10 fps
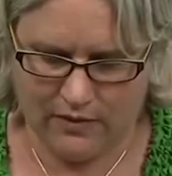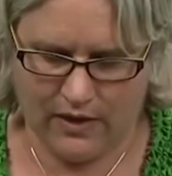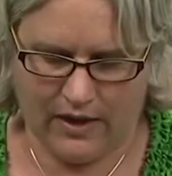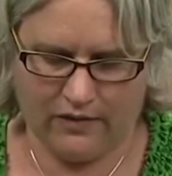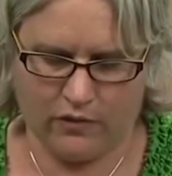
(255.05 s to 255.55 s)

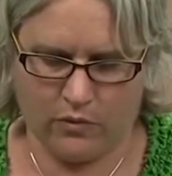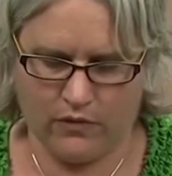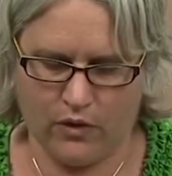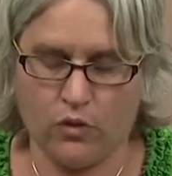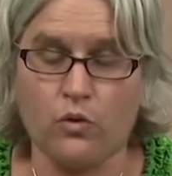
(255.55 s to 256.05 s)
that's sort
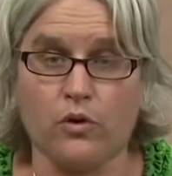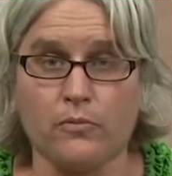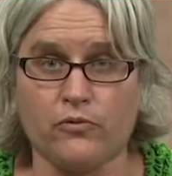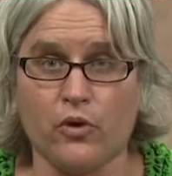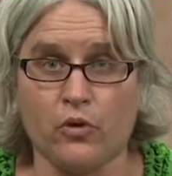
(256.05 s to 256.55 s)
of a
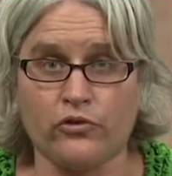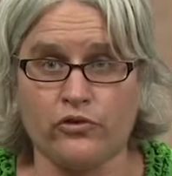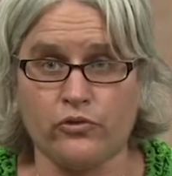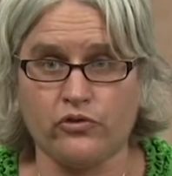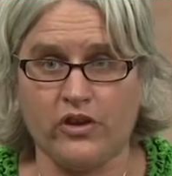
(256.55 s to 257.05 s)
hor
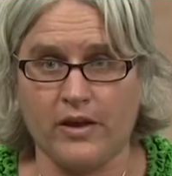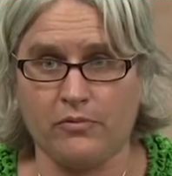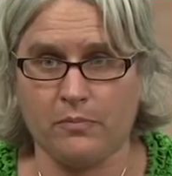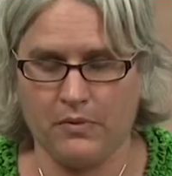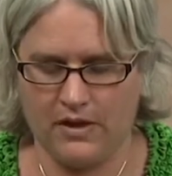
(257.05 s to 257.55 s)
horseshoe
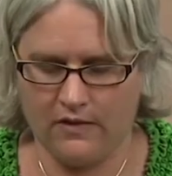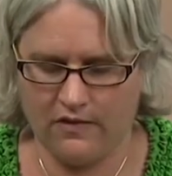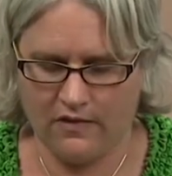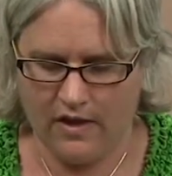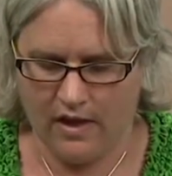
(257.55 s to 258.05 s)
shaped piece